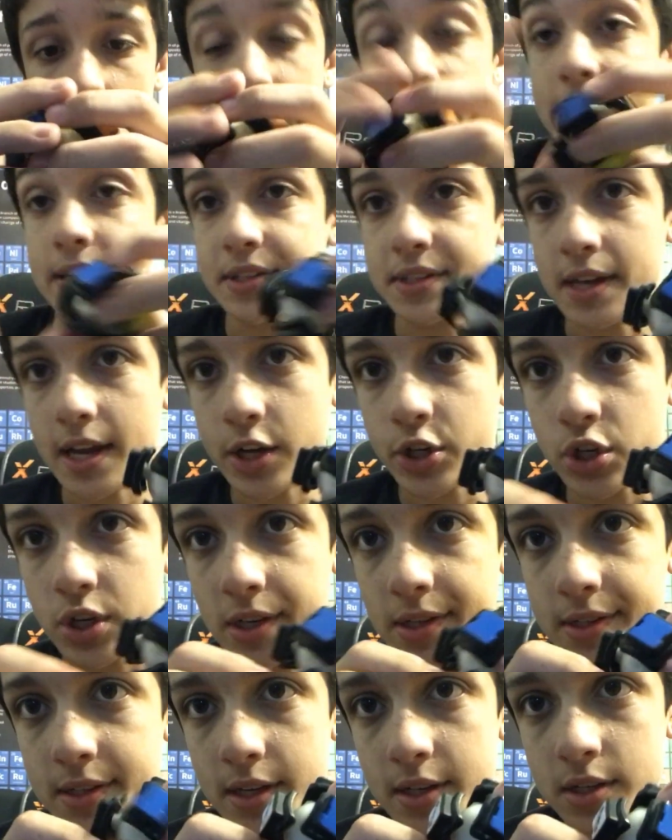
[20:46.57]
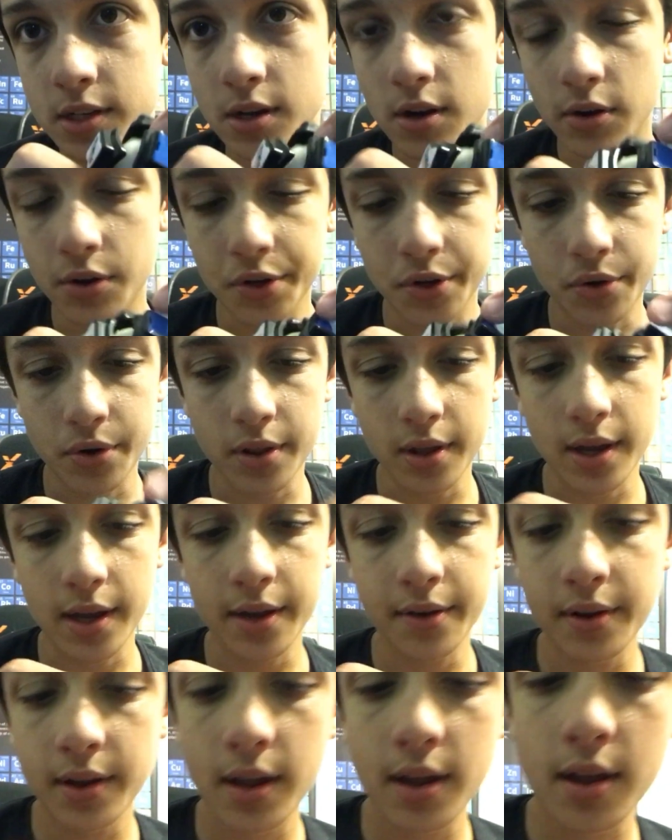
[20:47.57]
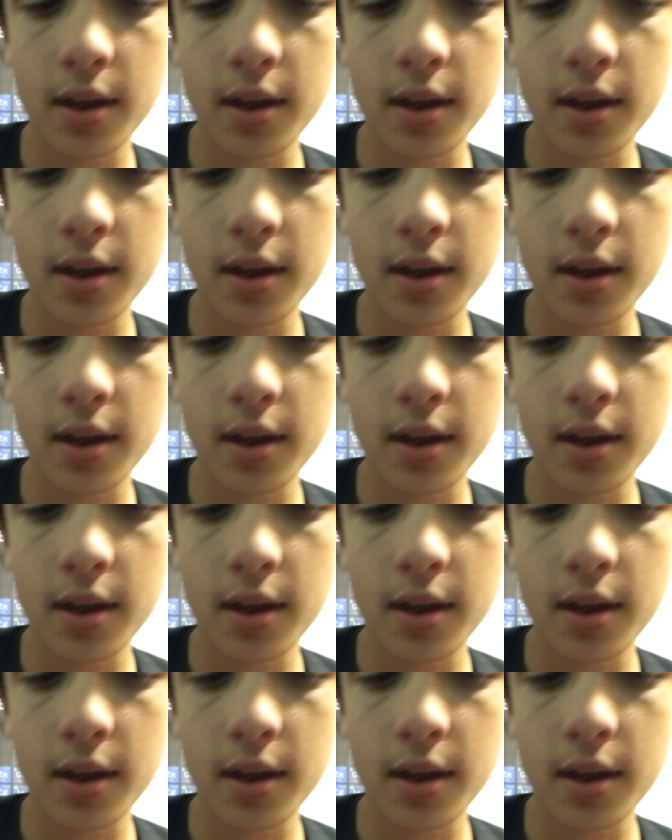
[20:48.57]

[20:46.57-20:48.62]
That doesn't actually exist. Don't go to that.